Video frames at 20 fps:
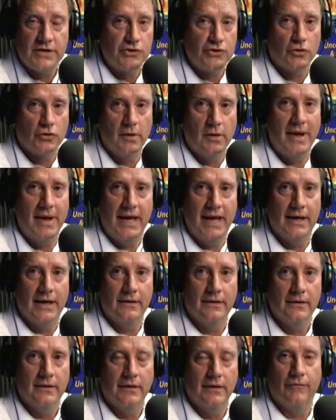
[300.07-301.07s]
Central
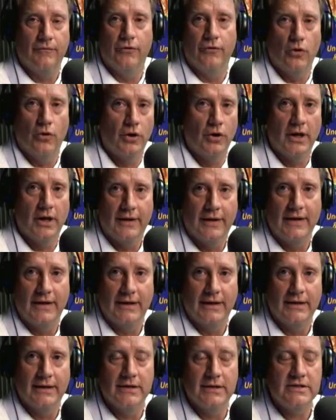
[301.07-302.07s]
Command in Florida, I
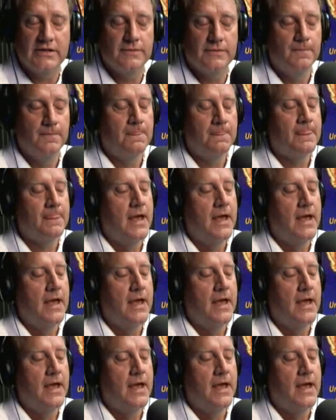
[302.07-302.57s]
think it is.